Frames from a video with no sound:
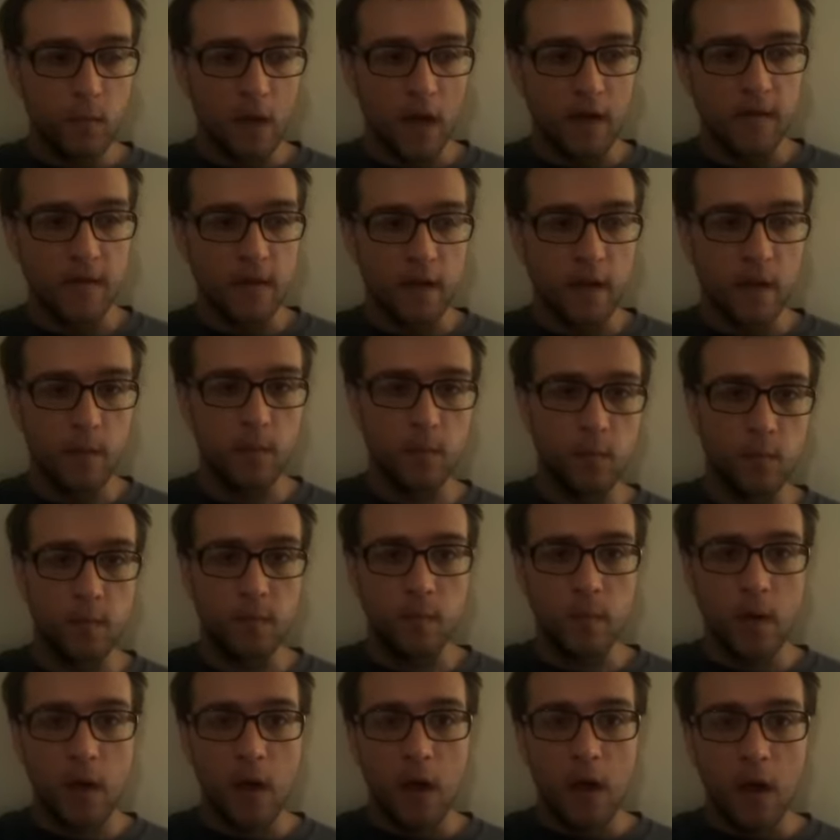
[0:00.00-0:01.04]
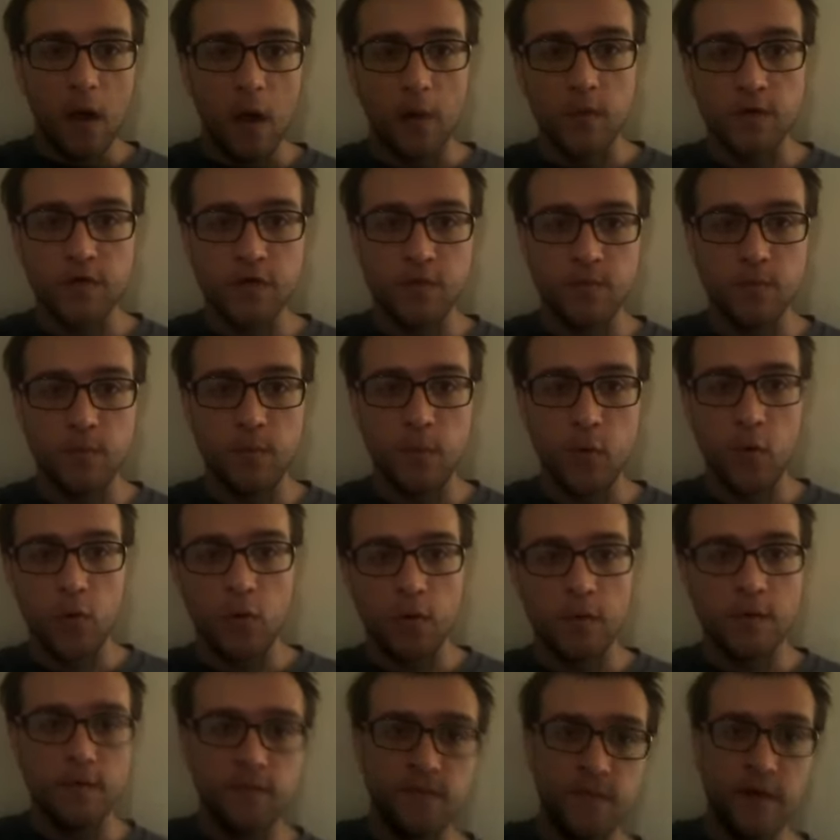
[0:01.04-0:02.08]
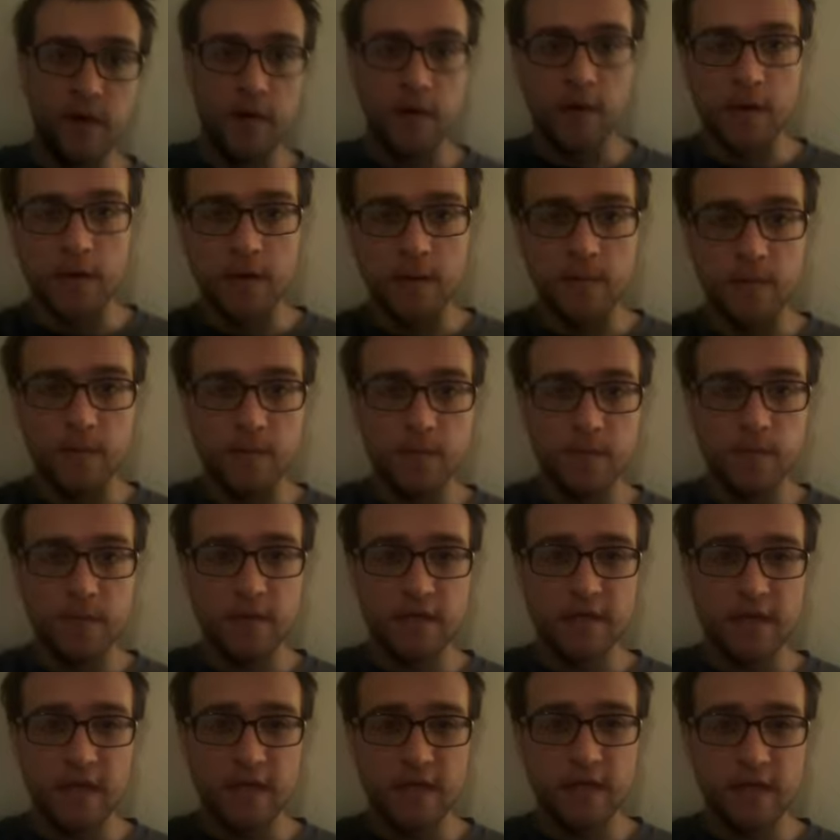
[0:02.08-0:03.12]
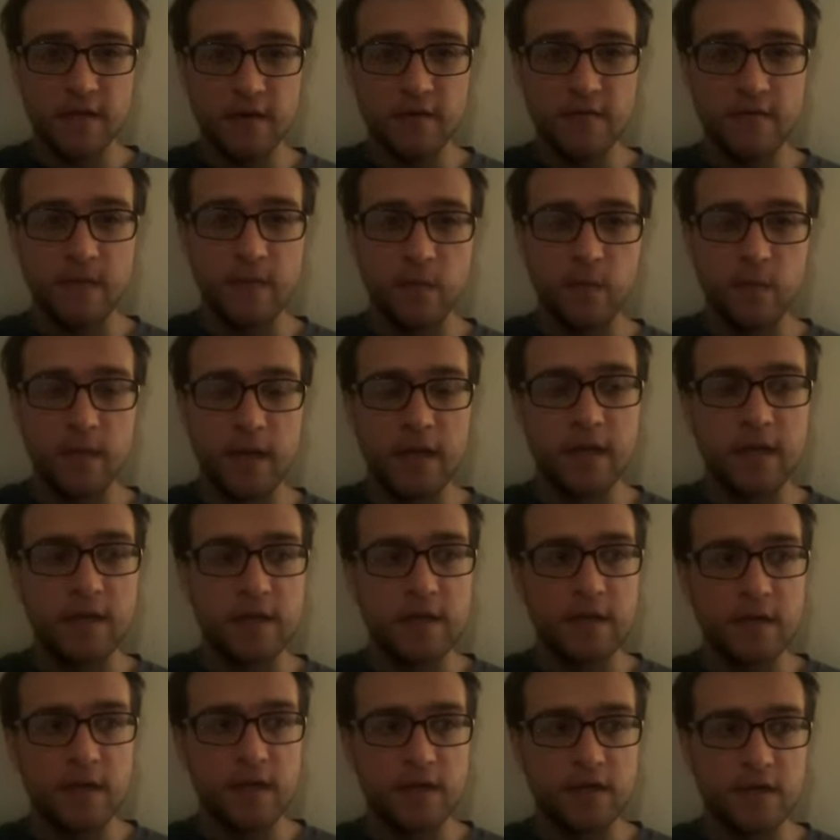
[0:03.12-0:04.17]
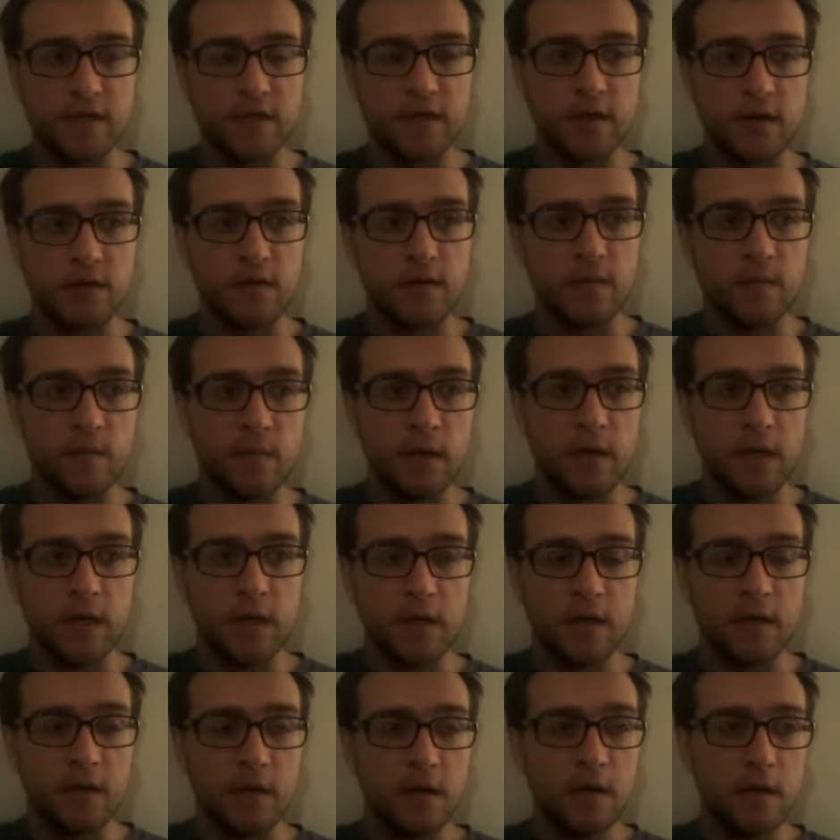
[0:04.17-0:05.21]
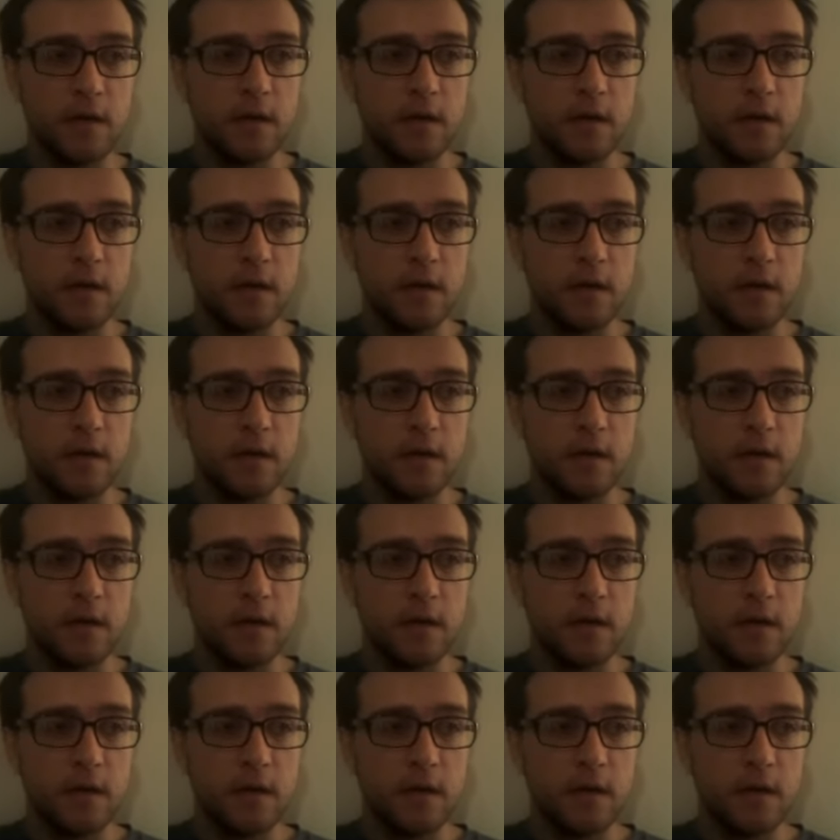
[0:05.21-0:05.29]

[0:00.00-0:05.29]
I think I was just born very sensitive, and that doesn't necessarily mean